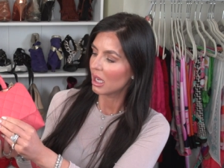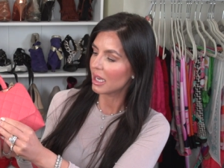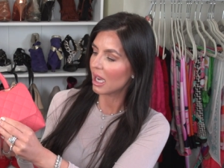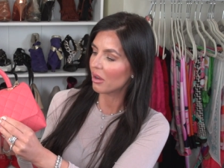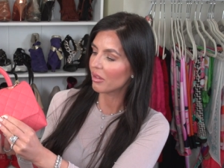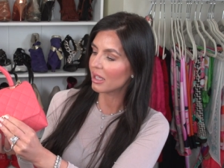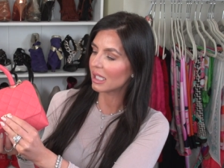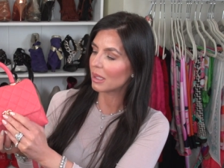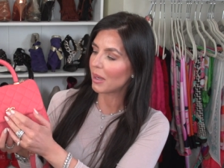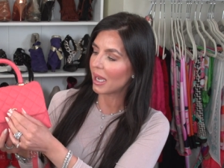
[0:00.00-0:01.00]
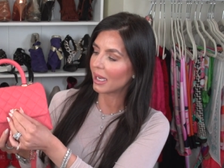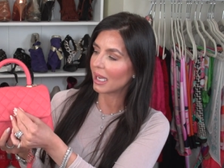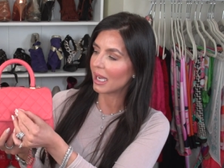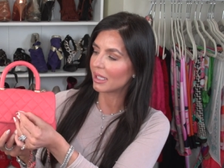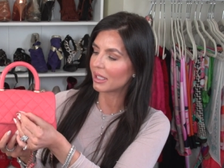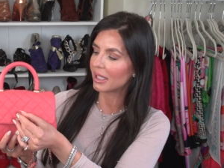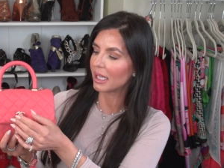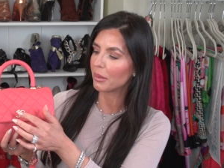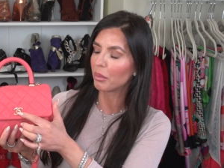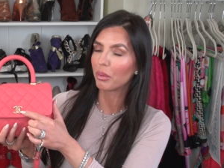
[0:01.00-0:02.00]
Now this bag has
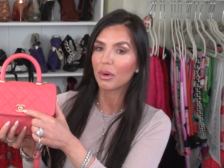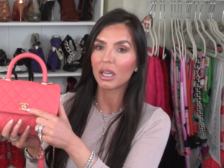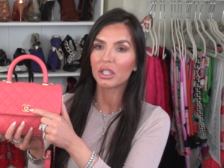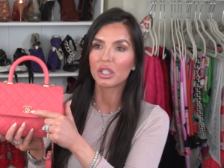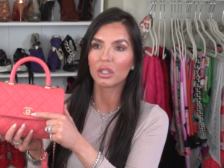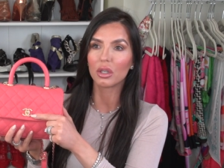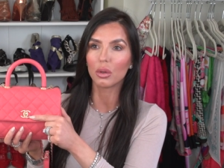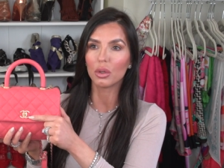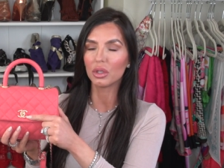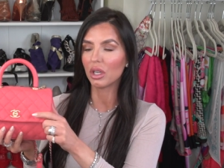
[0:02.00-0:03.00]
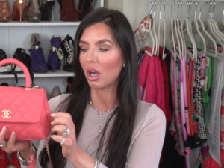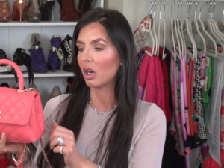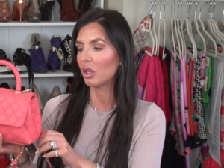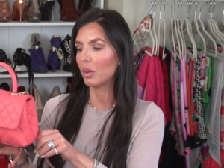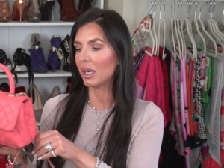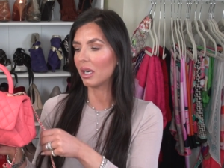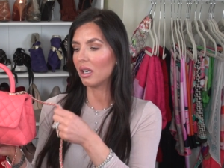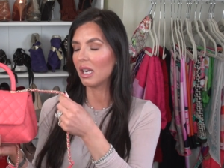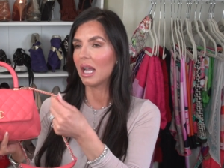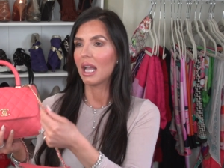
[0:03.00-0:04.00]
the brushed gold hardware.